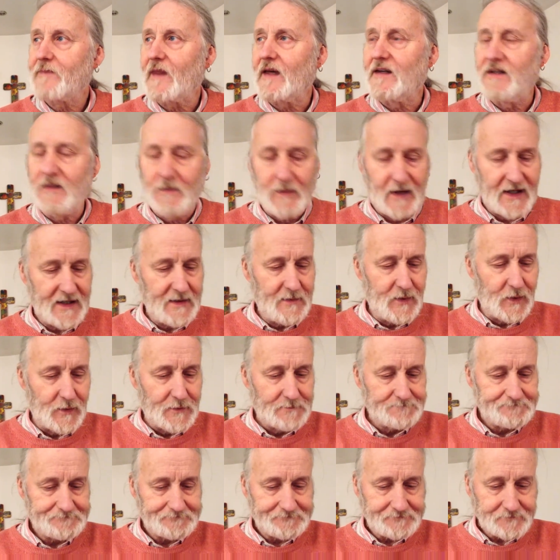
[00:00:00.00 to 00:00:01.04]
in the
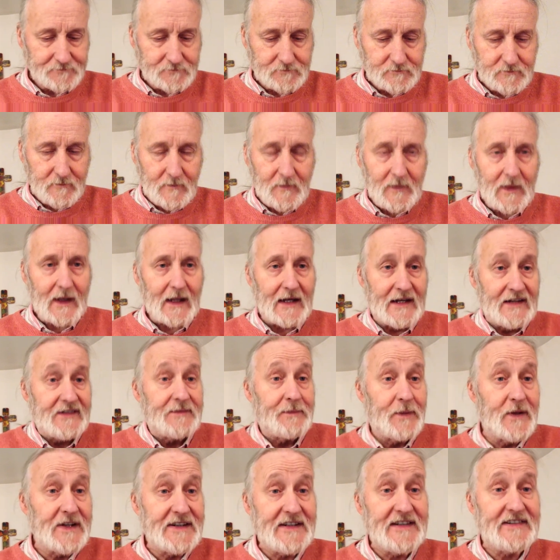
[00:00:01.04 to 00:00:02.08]
Bible.
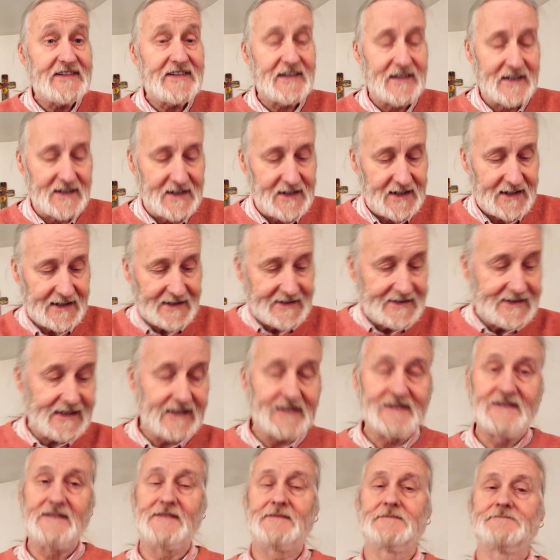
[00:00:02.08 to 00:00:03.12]
It's pretty certain that he
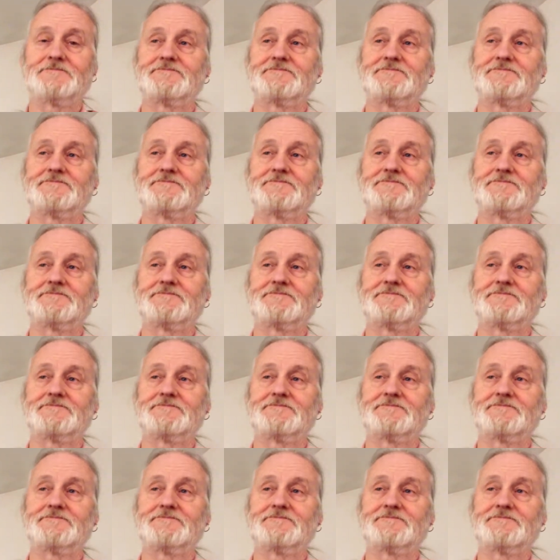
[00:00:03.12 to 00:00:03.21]
did.